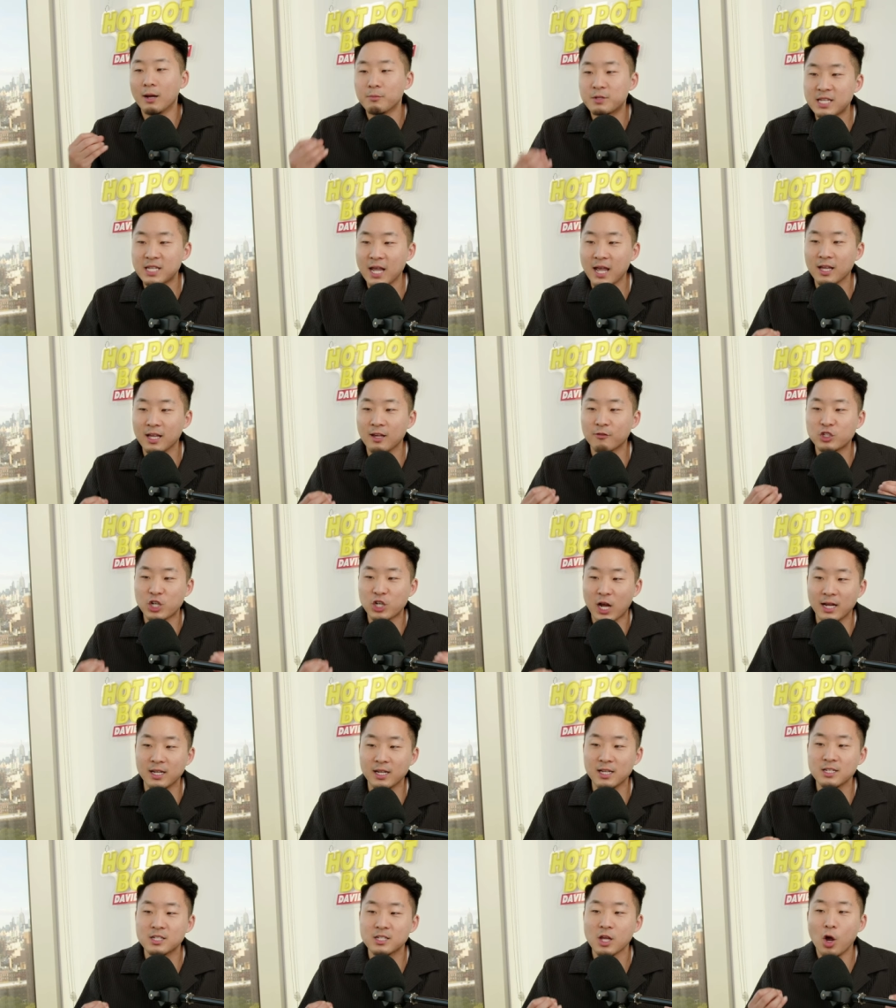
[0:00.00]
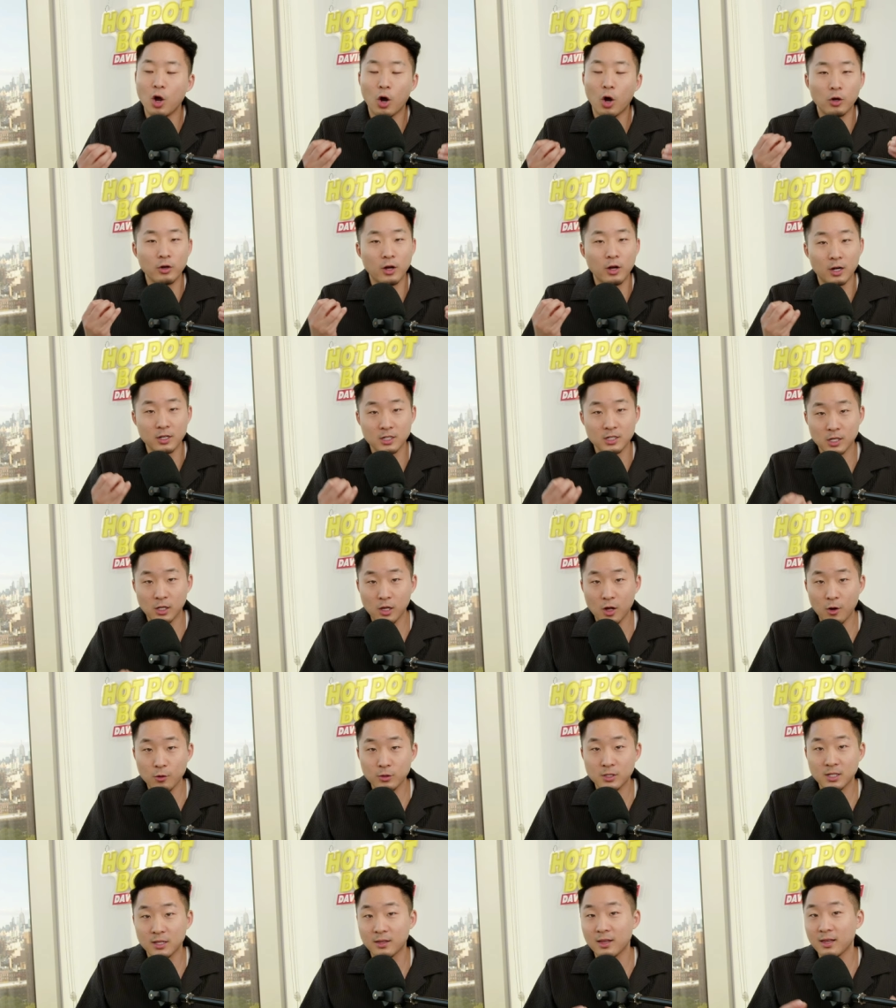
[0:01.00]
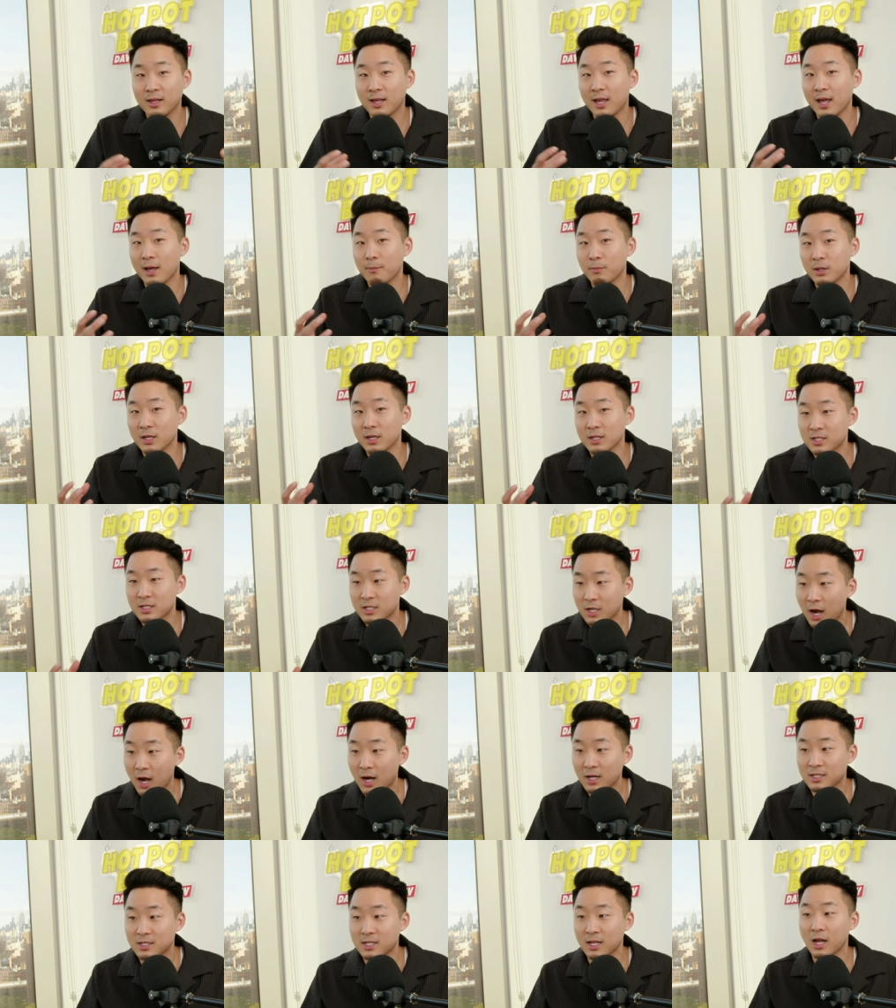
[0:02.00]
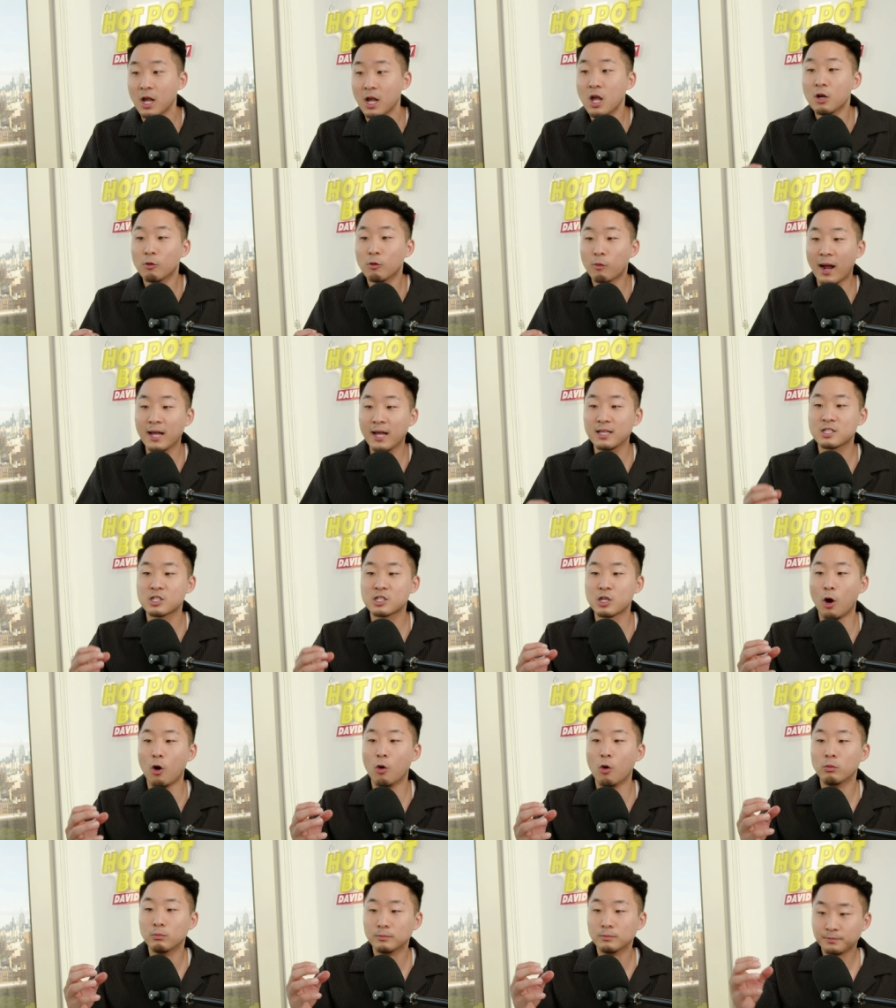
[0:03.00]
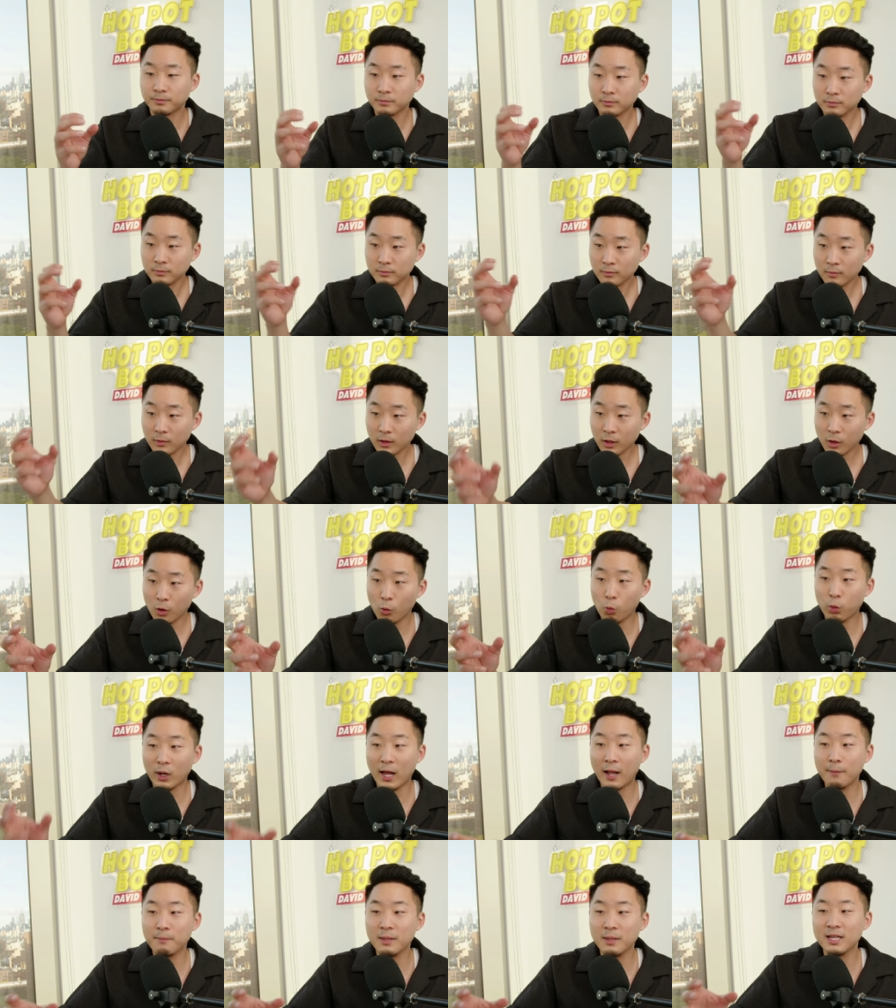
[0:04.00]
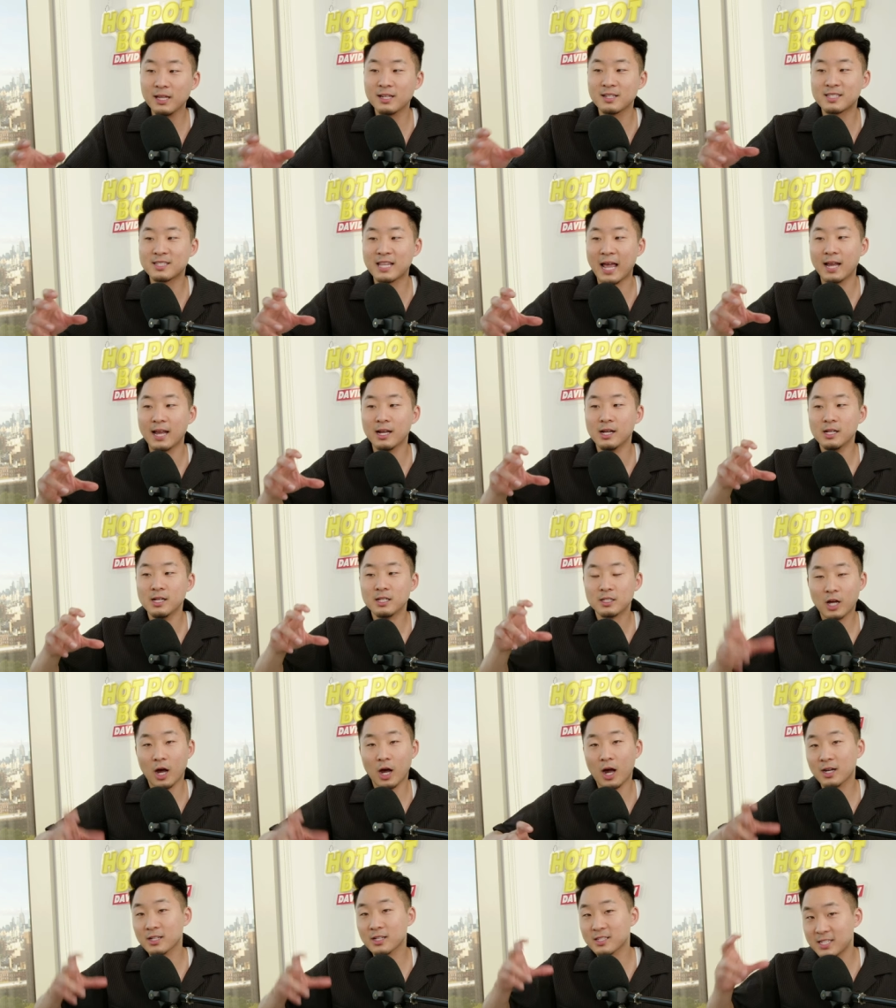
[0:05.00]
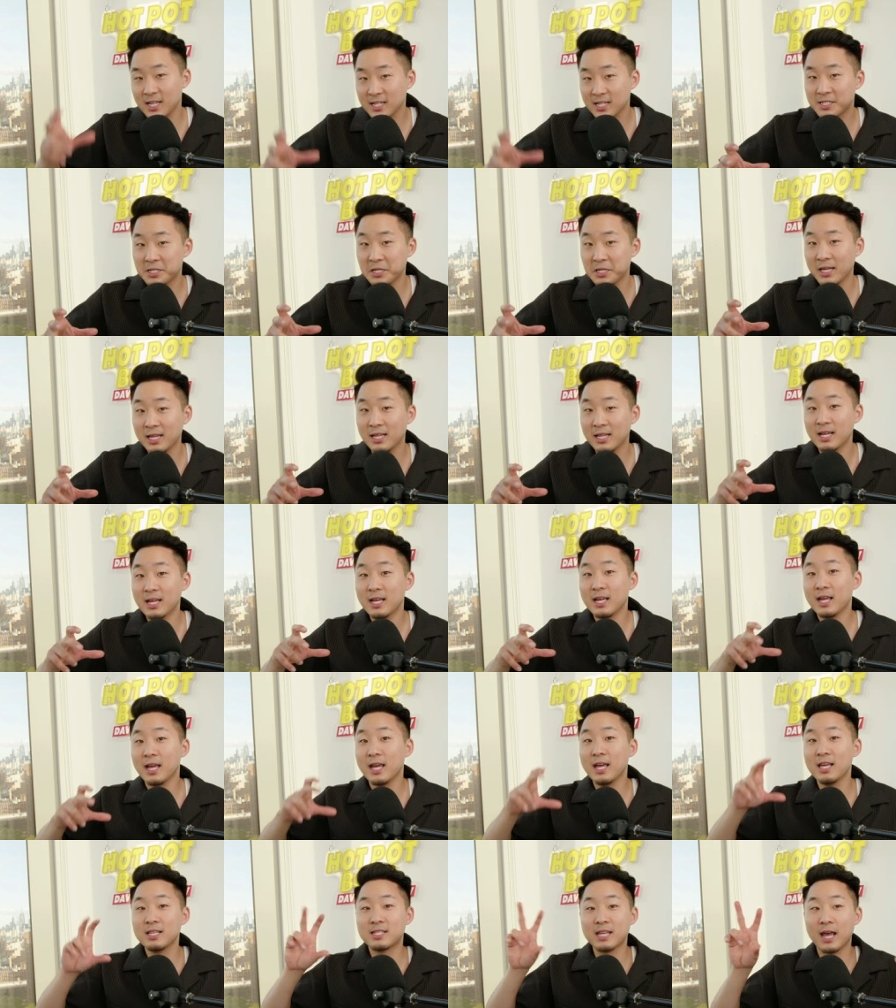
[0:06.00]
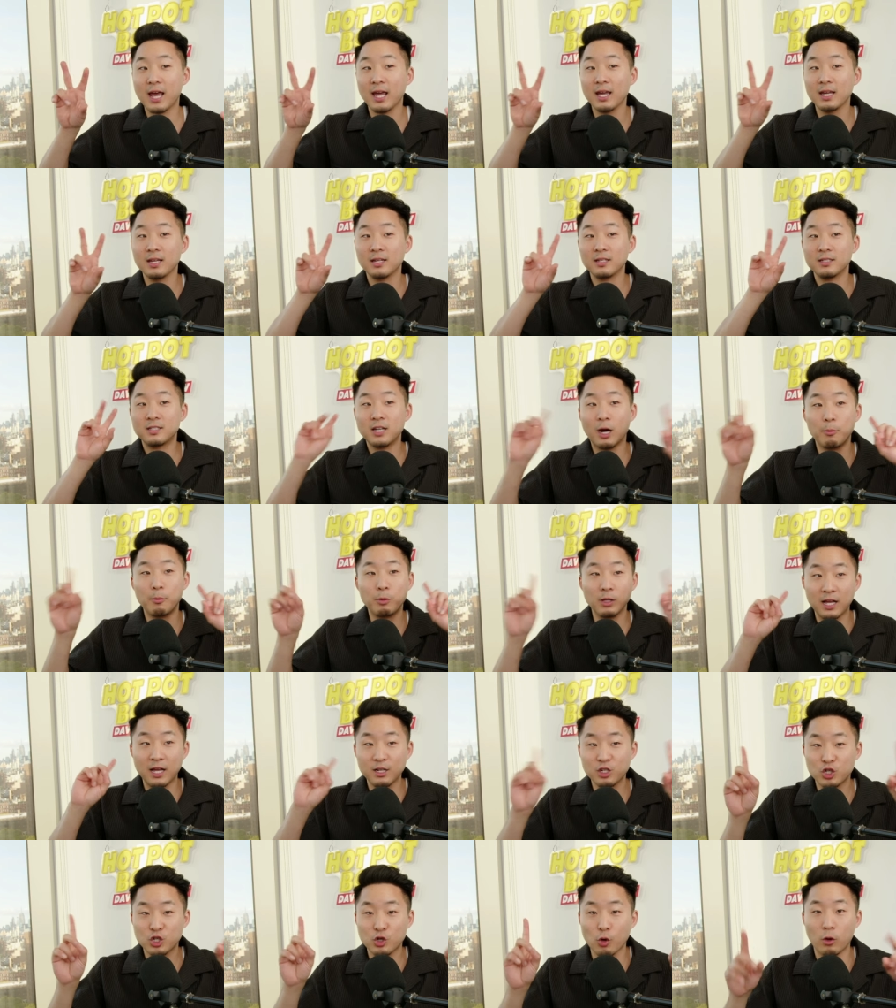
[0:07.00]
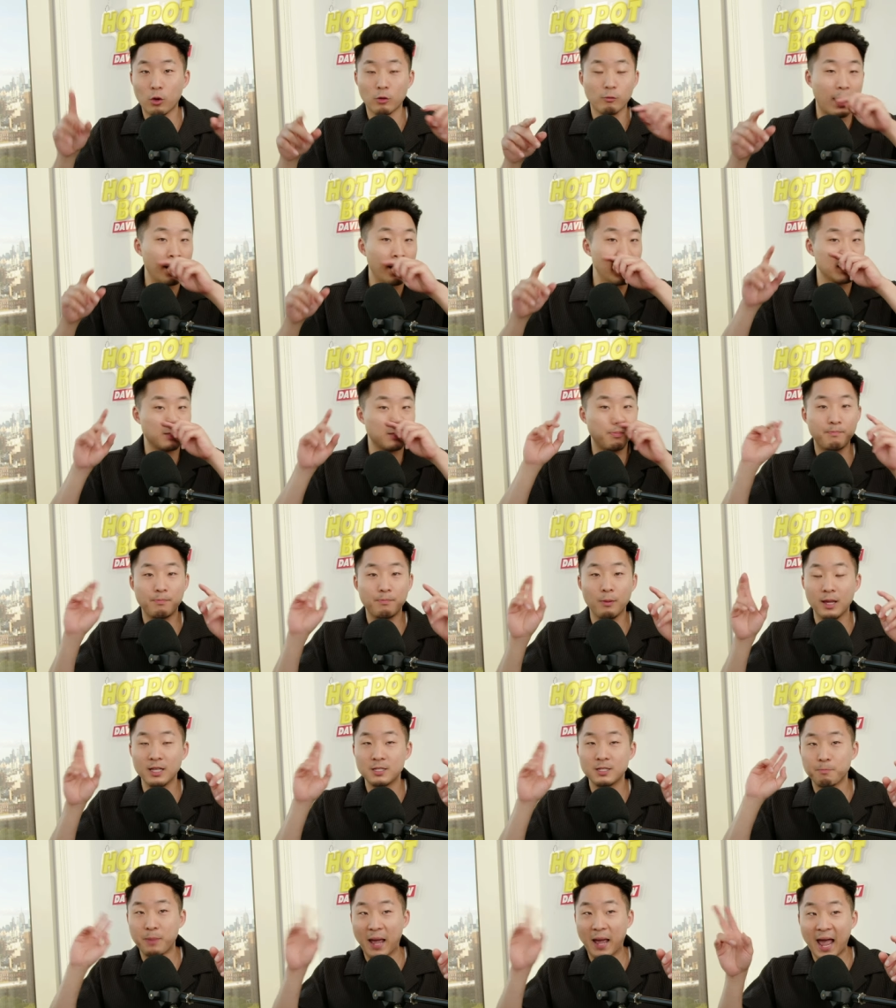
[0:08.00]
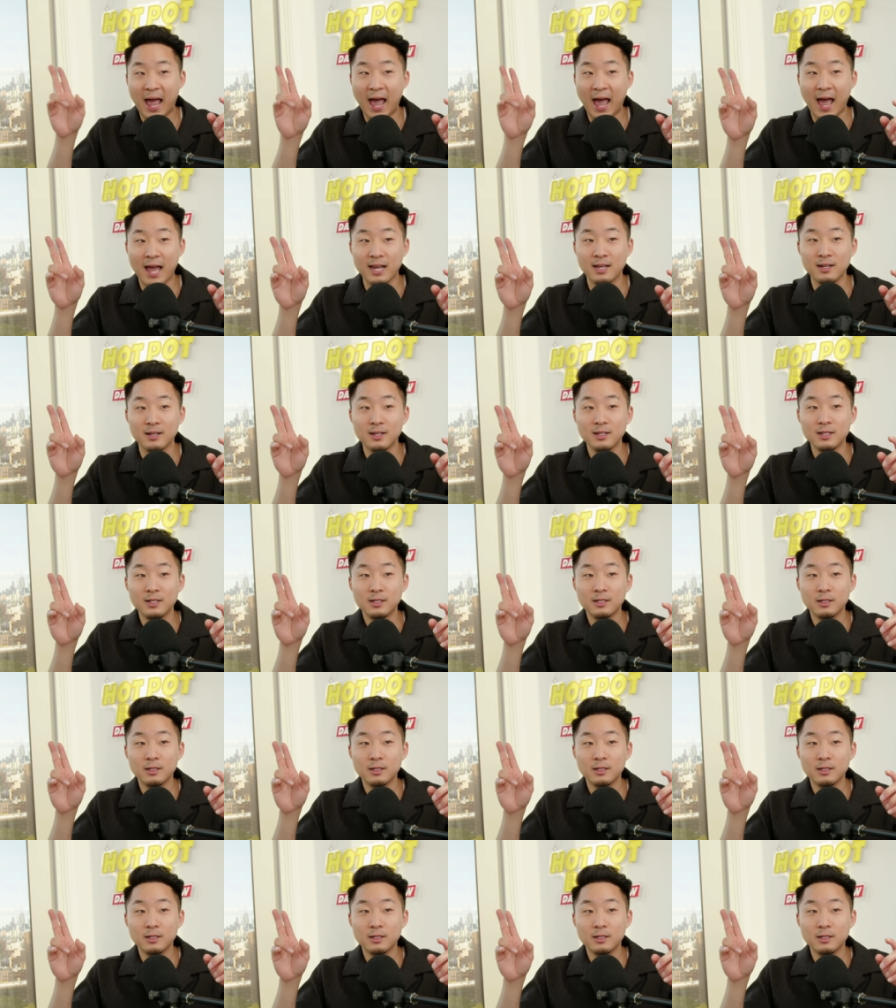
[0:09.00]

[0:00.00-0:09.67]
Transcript: I'm saying if Chinese are not as close, then they can't be as toxic, right? So what I mean is that toxicity is a double-edged sword, right? It's bad.